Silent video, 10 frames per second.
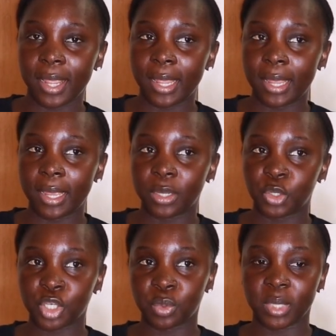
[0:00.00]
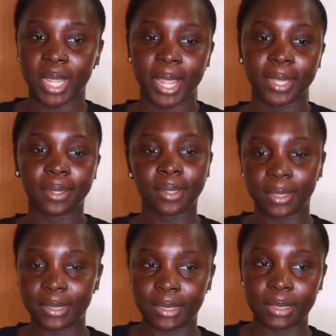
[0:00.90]
and usually i
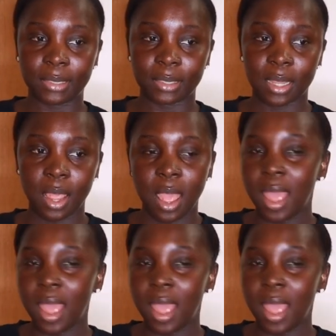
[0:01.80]
clean